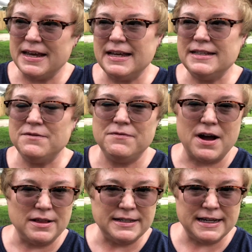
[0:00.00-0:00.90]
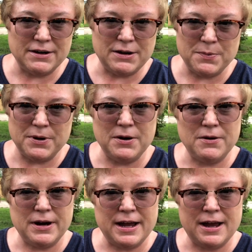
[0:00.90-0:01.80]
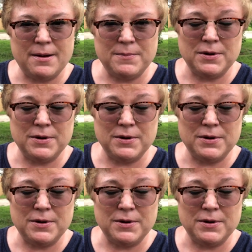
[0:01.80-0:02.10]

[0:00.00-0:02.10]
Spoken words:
it's a voluntary program.